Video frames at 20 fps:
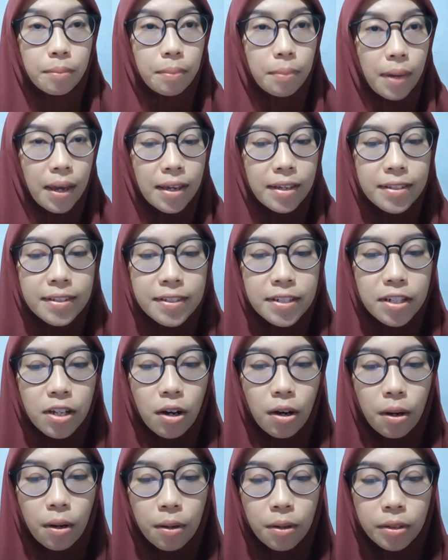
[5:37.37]
Based
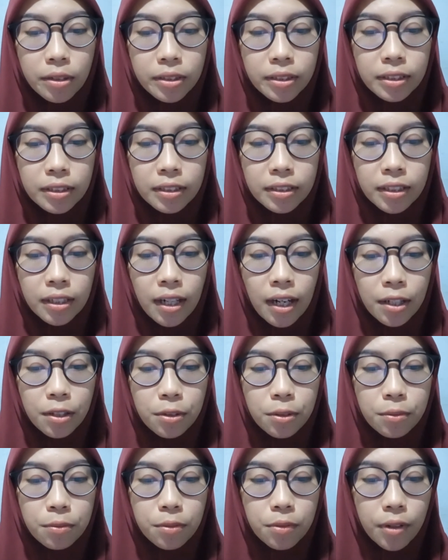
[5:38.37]
on
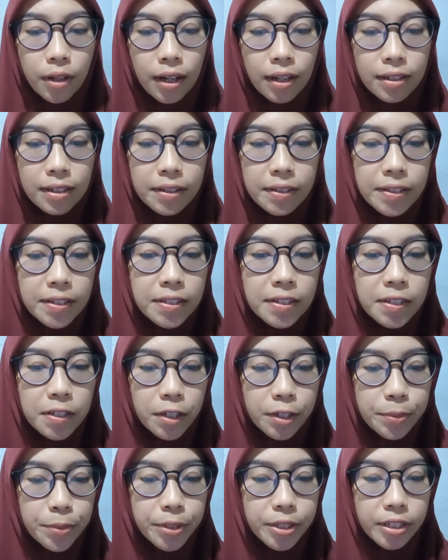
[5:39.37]
Kayungungan
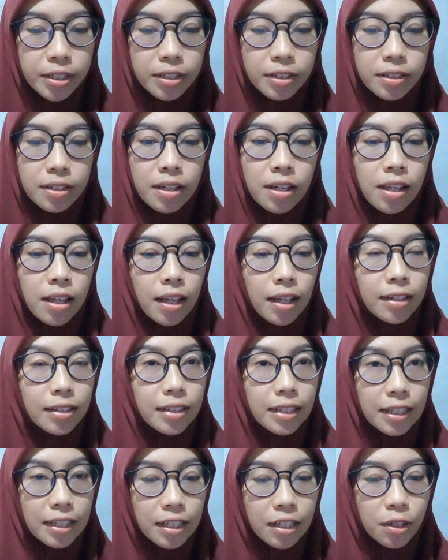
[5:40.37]
inscription, an
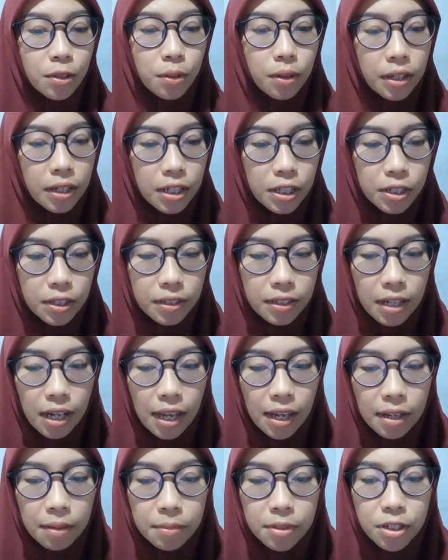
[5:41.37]
Indonesian
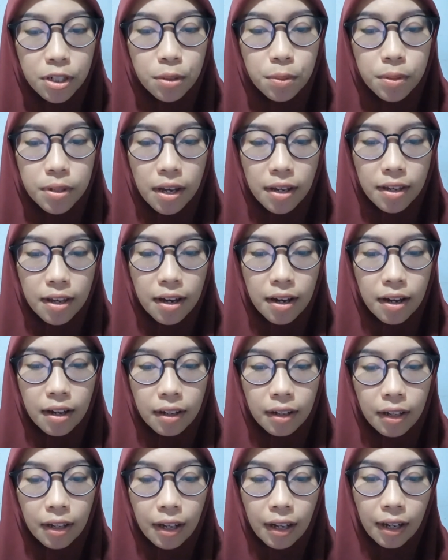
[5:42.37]
named Hudaya
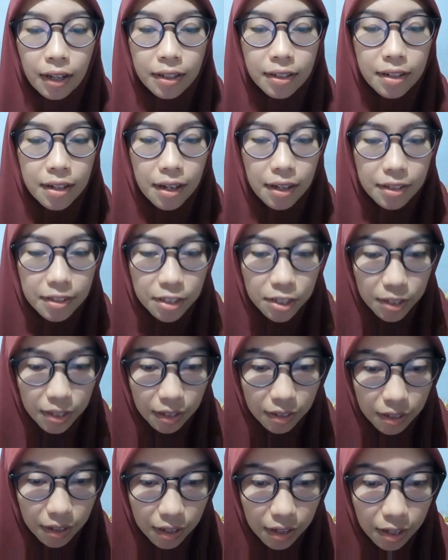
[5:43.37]
Kandeh
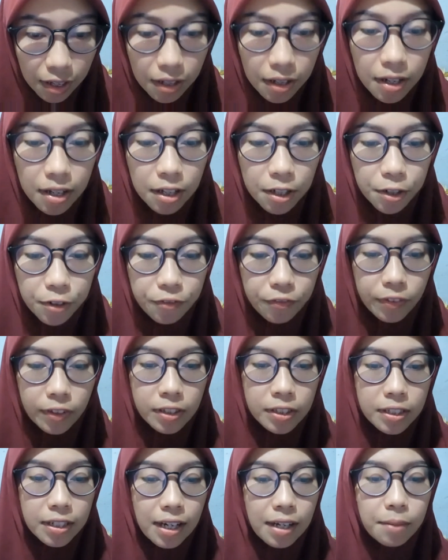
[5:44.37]

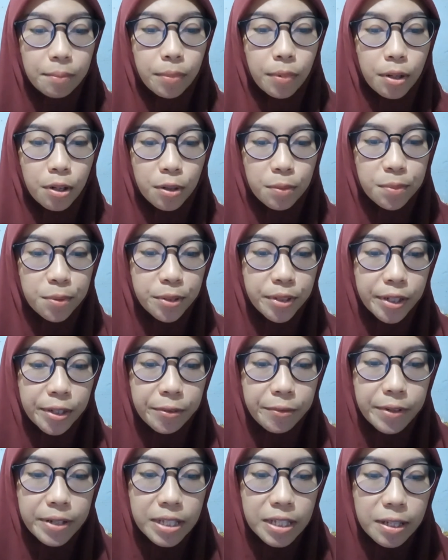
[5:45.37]
revealed that Borobudur
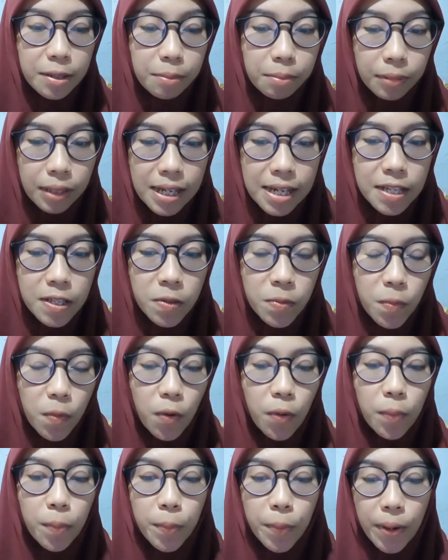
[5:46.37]
was a place
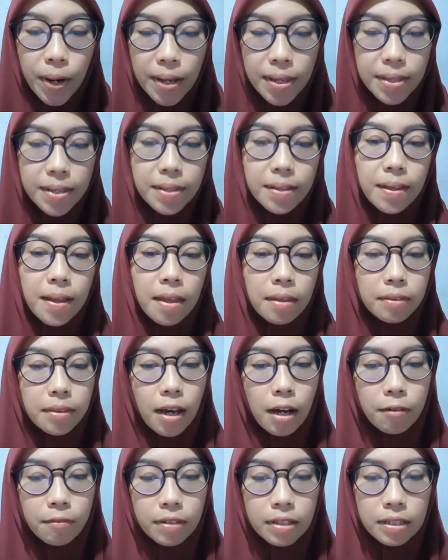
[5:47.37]
for praying
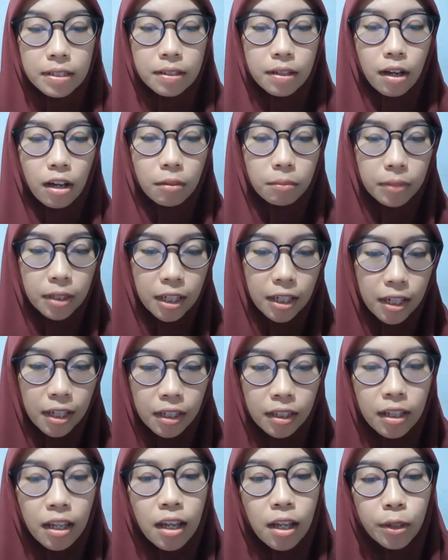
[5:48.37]
that was completed
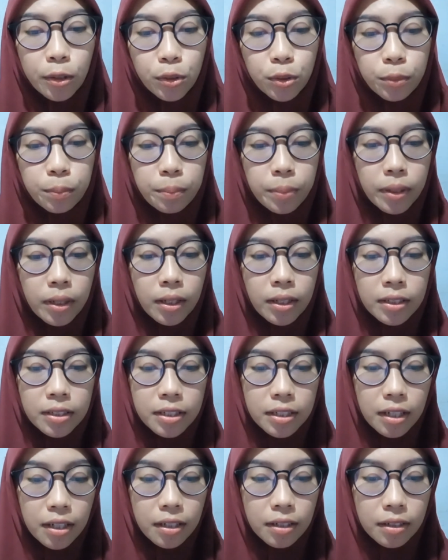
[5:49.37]
to build
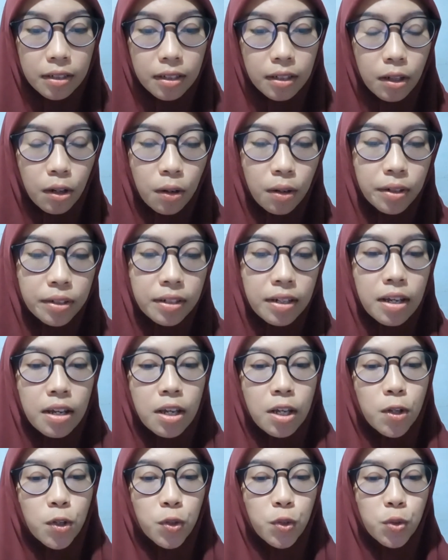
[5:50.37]
on
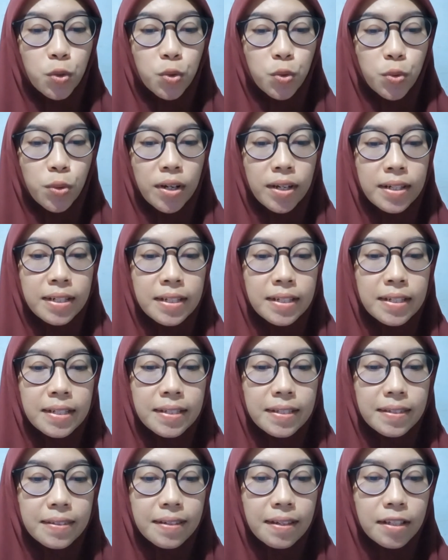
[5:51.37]

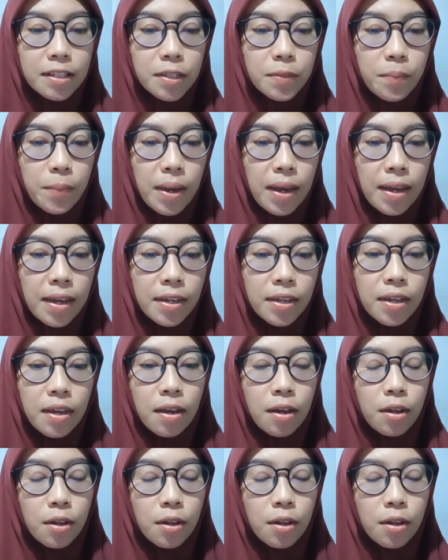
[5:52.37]
26 May